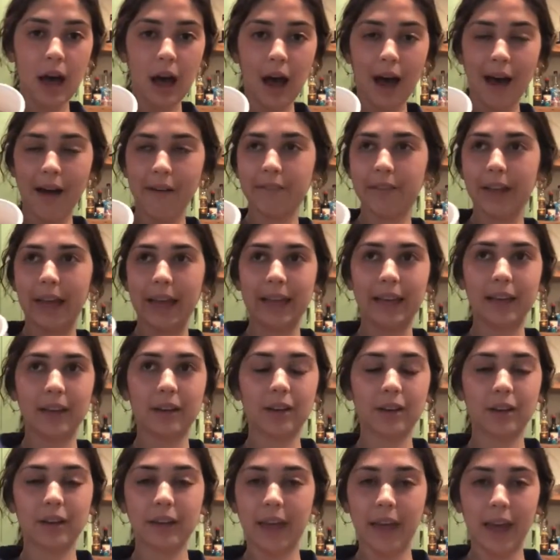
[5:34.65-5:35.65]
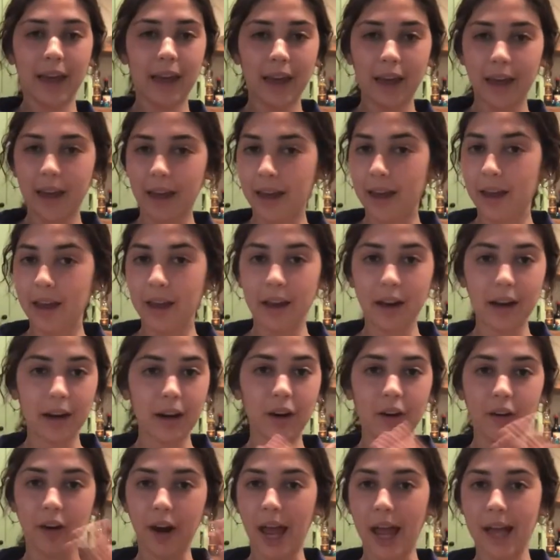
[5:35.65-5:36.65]
of like cane
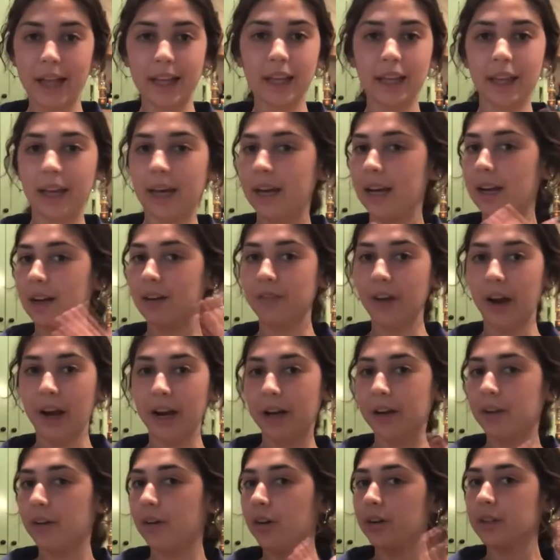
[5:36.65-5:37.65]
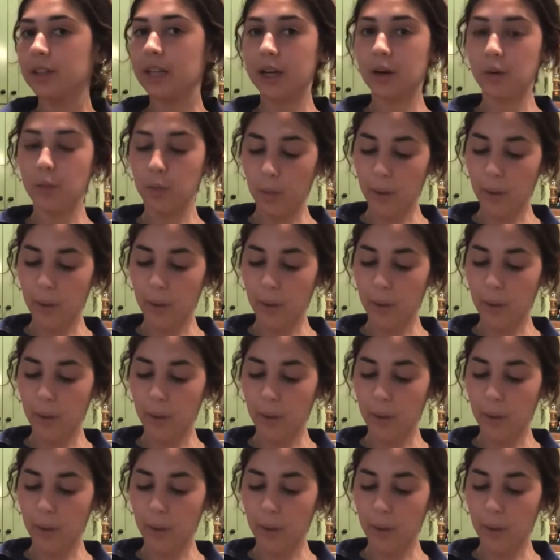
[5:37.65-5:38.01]
granulated regular like